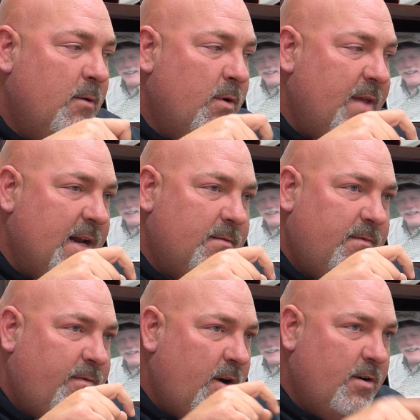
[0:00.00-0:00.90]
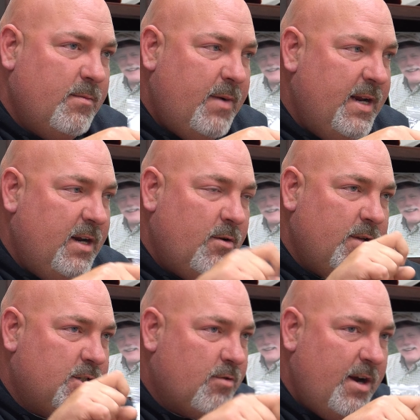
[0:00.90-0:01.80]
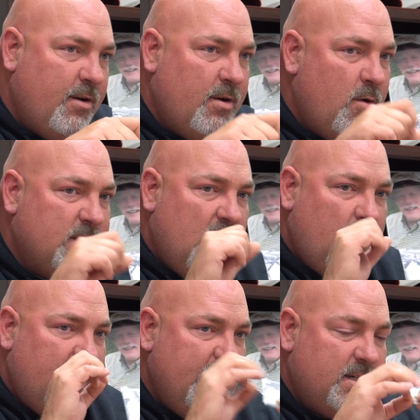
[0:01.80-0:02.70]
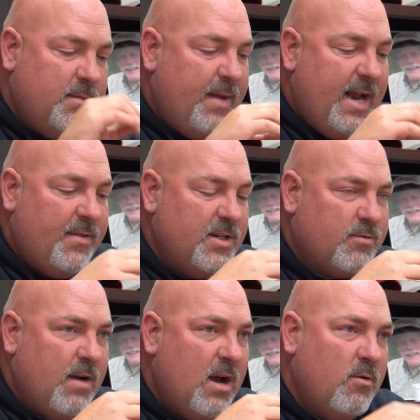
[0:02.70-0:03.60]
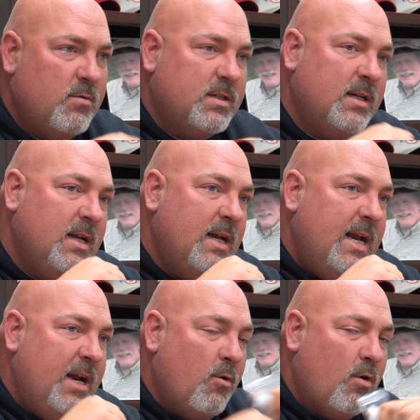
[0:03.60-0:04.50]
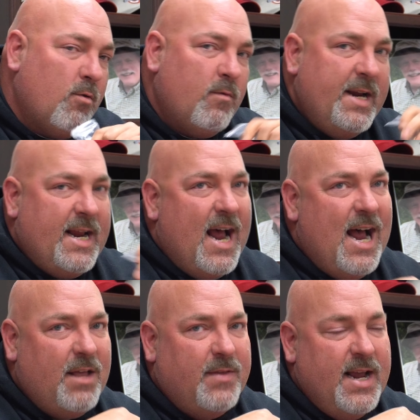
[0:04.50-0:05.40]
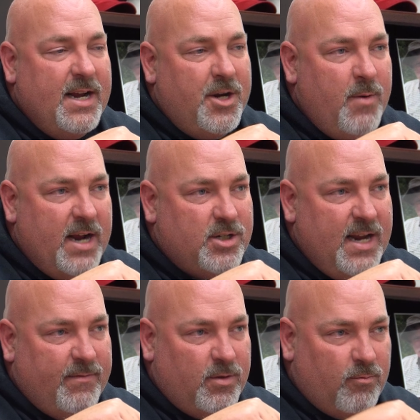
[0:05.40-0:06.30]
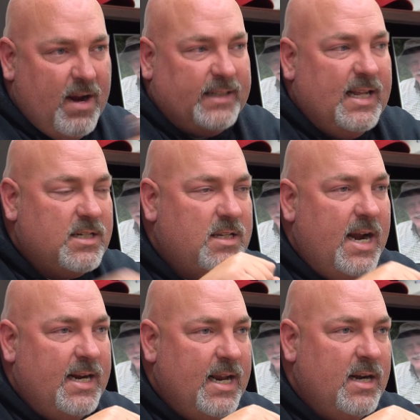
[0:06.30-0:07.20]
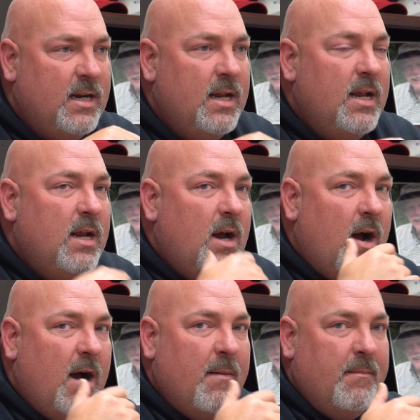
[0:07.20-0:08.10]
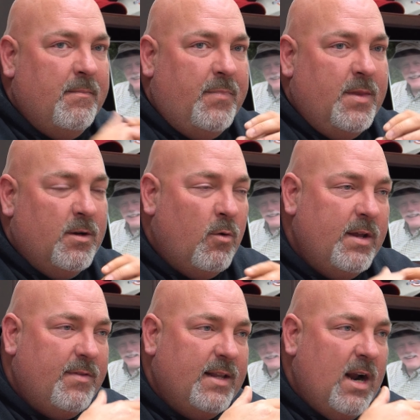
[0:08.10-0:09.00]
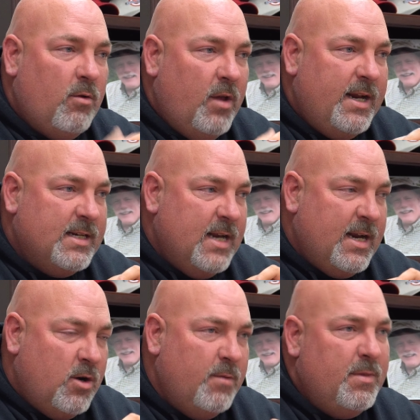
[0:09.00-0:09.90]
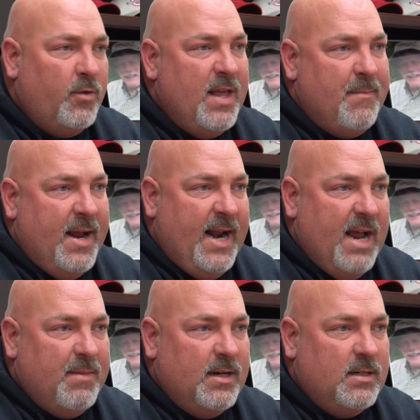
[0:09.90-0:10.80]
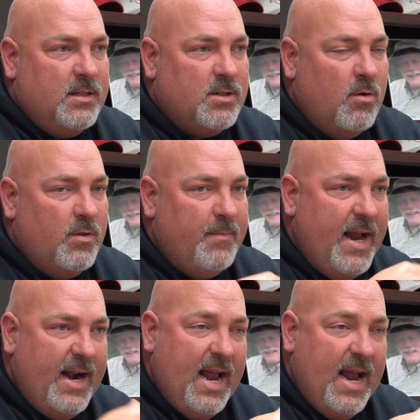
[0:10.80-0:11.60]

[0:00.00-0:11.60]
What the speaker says: when that firing pin or the striker goes out and hits the back of this round, in order to recock that, you actually have to rack that slide again. The only thing I don't like is it could build that bad habit. So the bad